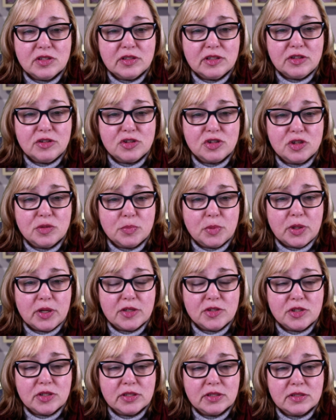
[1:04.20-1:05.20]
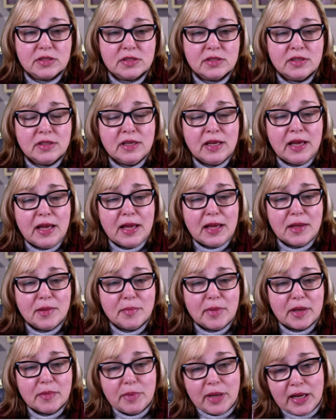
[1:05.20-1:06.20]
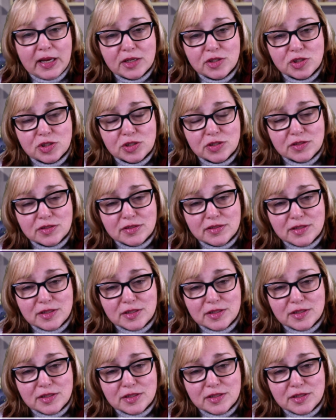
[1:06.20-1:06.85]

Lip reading: Leadership Project, and my passion